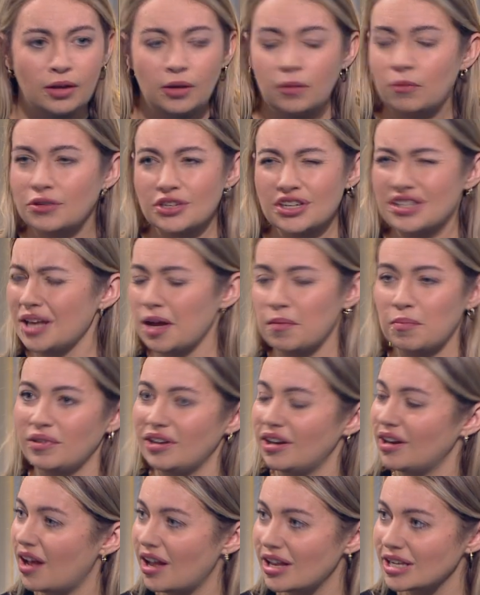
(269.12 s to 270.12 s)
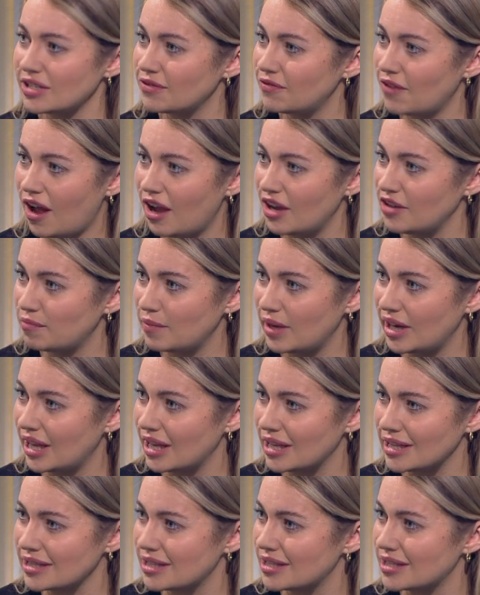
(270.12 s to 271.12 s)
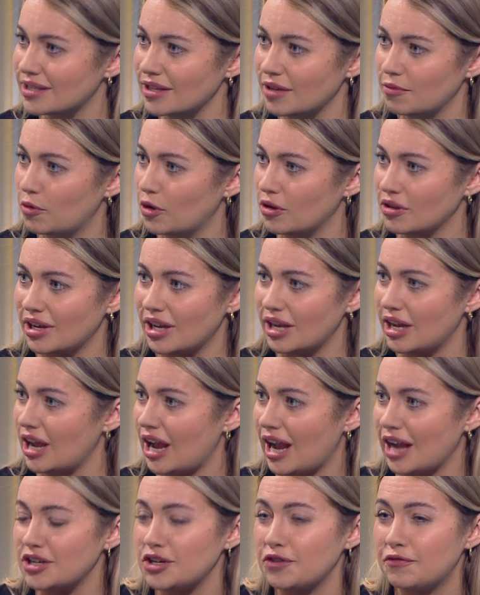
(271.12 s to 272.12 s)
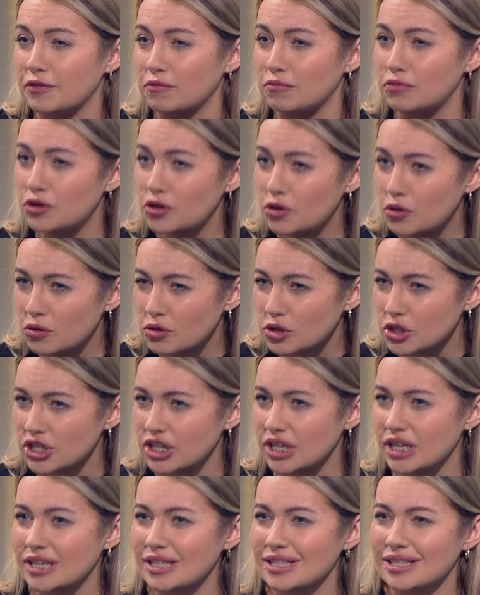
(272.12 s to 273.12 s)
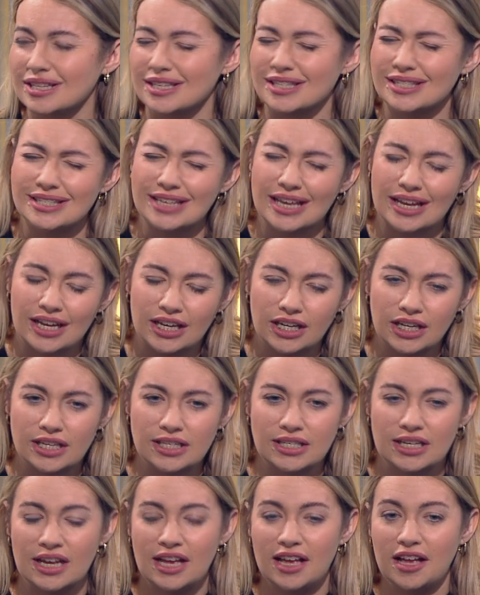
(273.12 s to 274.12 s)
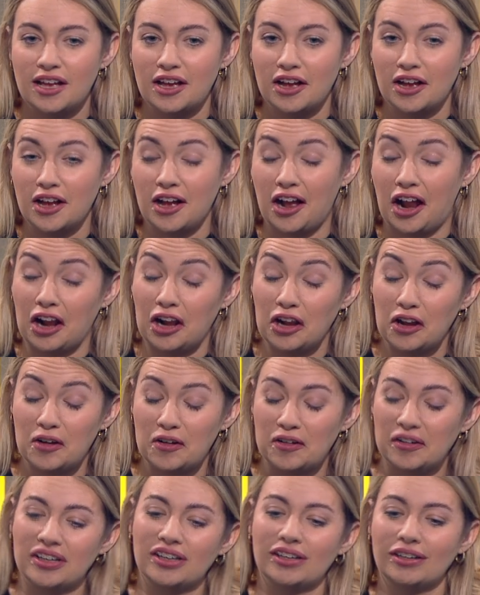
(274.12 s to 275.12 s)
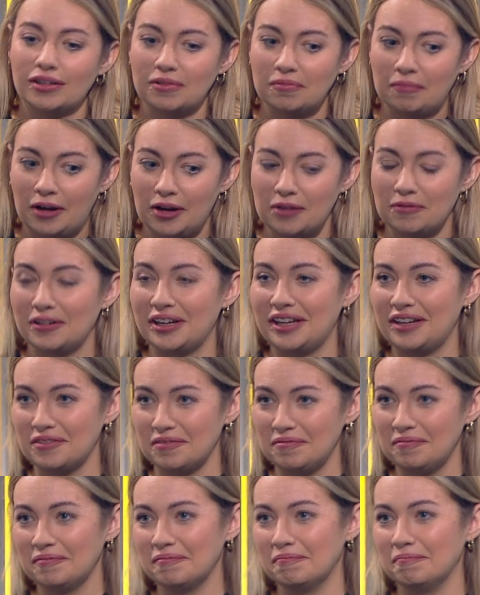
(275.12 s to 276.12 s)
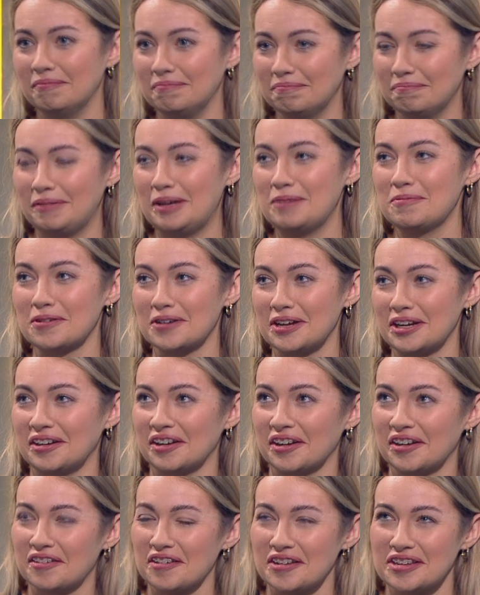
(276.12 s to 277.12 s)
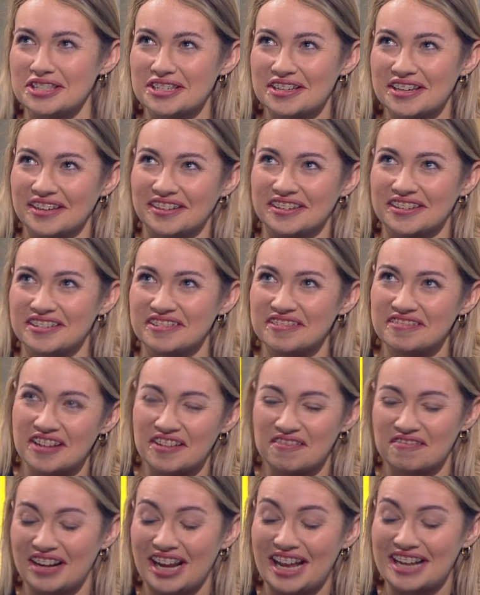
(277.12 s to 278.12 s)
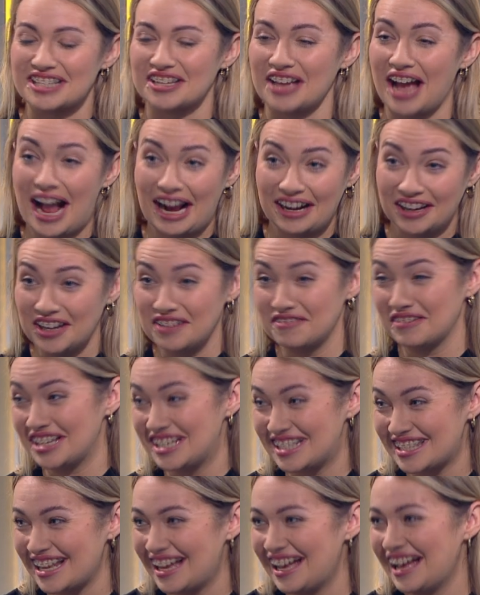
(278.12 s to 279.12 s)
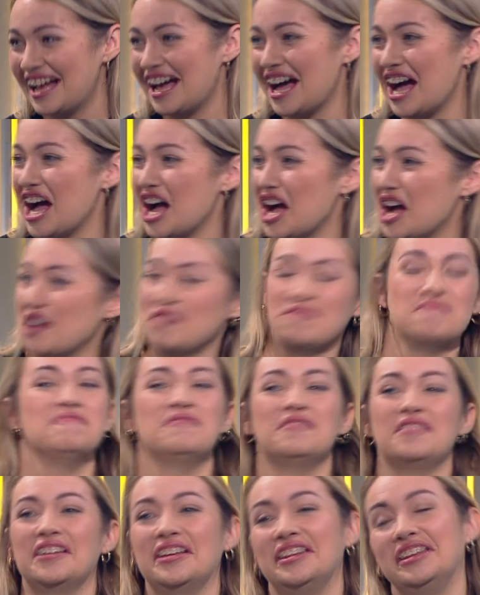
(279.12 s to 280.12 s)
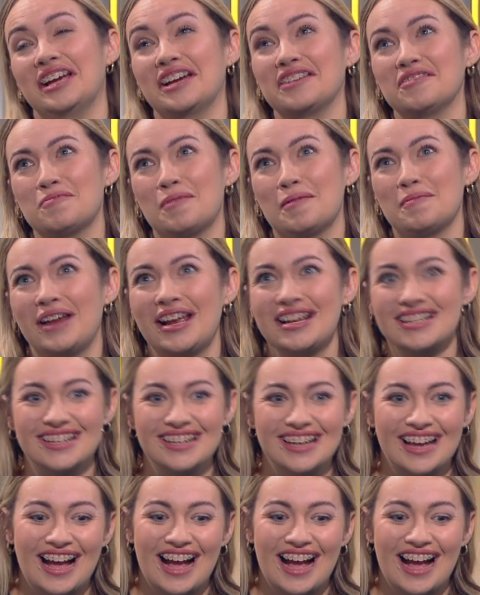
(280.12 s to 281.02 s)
what just happened the last 5 minutes? And you feel nauseous, the sickness. A lot, hopefully, people can relate to hangovers in the adult population.